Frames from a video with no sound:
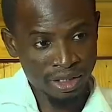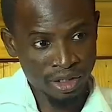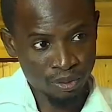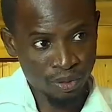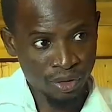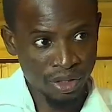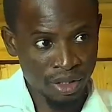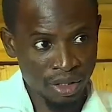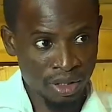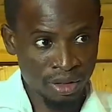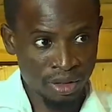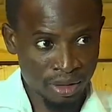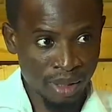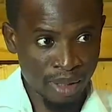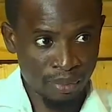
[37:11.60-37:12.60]
child is bringing
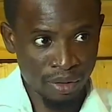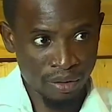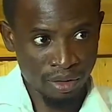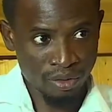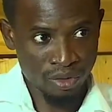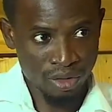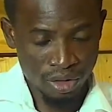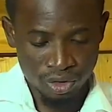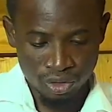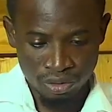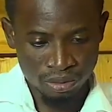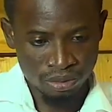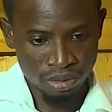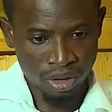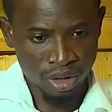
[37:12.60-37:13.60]
in something, you need
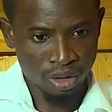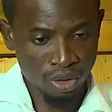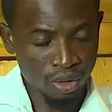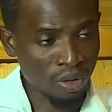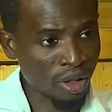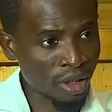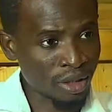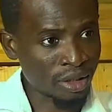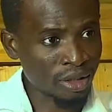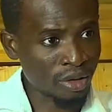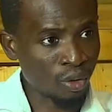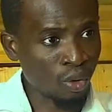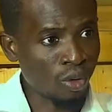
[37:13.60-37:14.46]
to take a look at it.